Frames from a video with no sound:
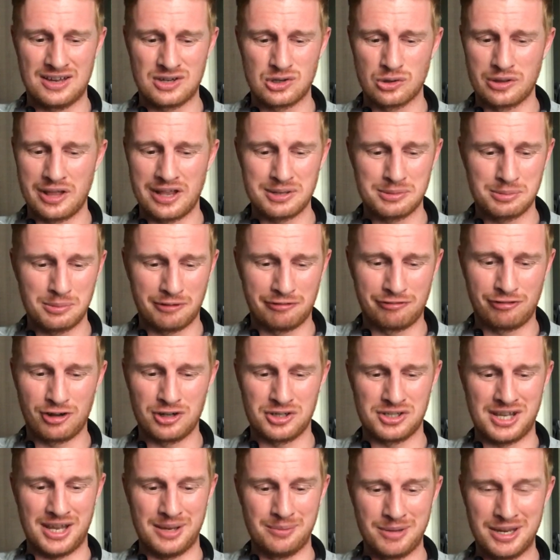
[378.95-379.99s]
so that's my
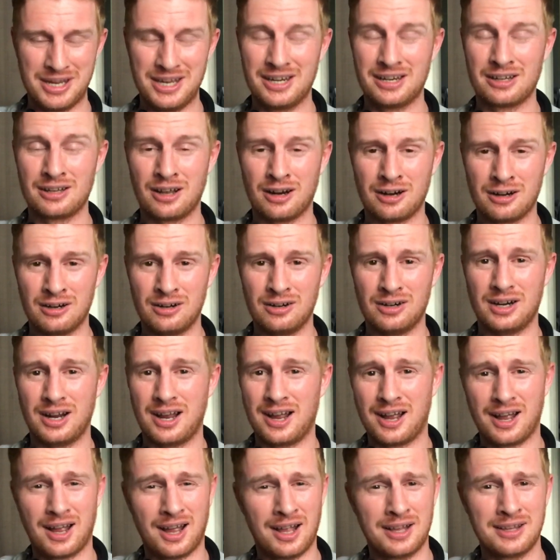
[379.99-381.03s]
first time hearing her.
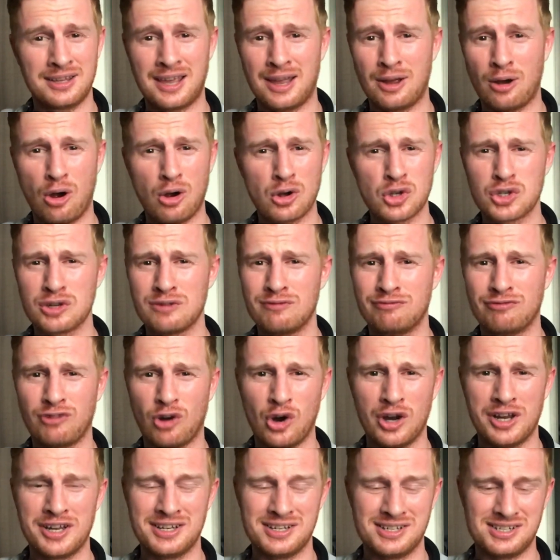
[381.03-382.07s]
Yeah, awesome
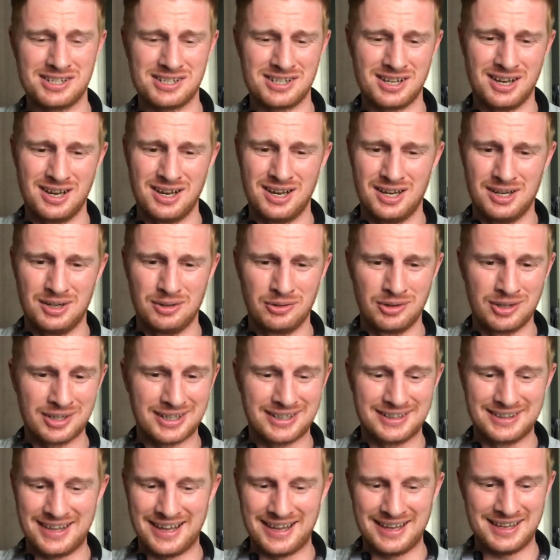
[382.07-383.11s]
voice,
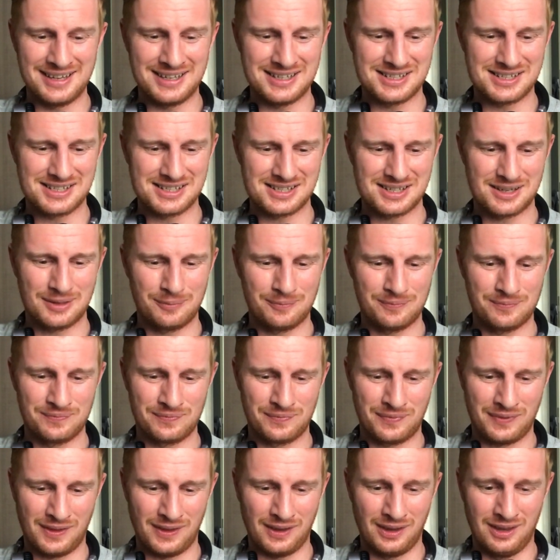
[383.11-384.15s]
really nice.
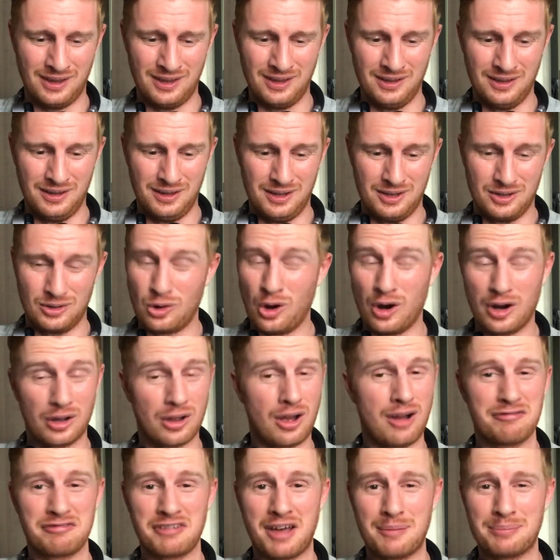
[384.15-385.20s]
Gotta
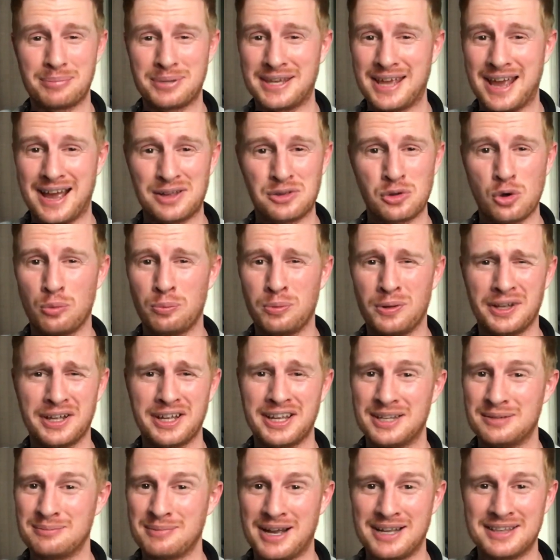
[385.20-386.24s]
love that piano
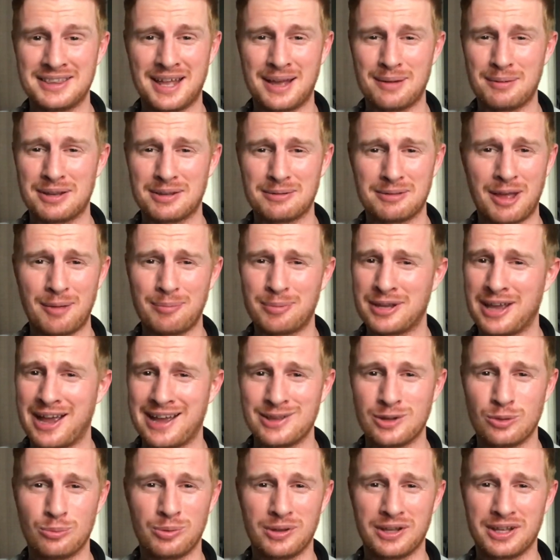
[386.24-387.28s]
playing, man. That
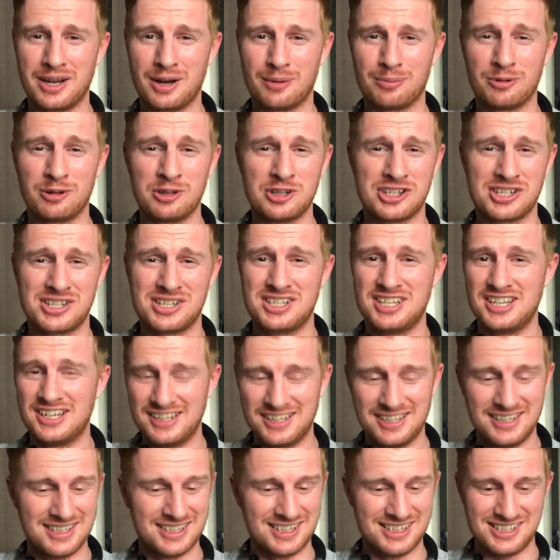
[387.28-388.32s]
piano player was
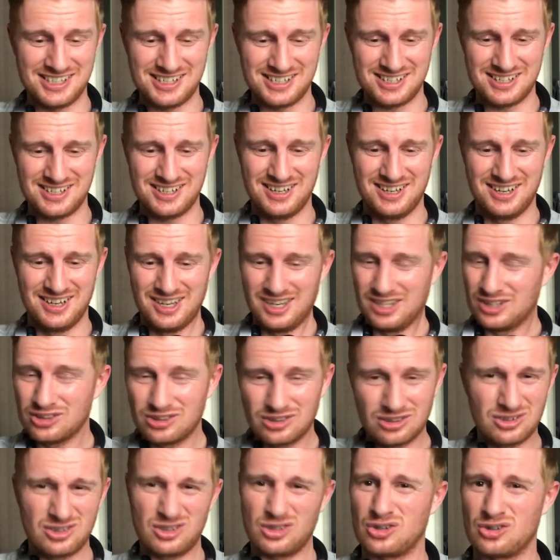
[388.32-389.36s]
serious.
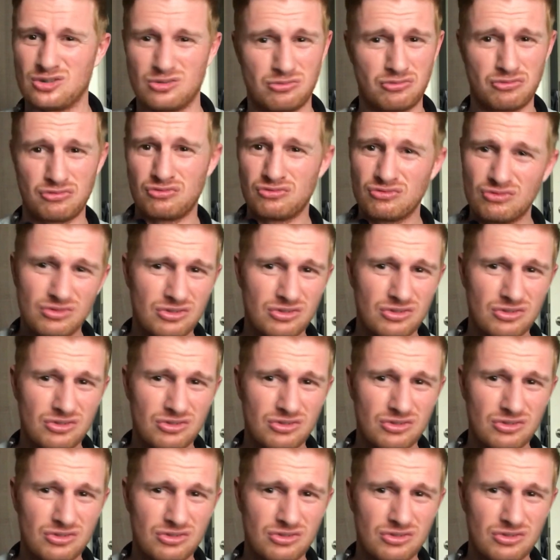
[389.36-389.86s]
Just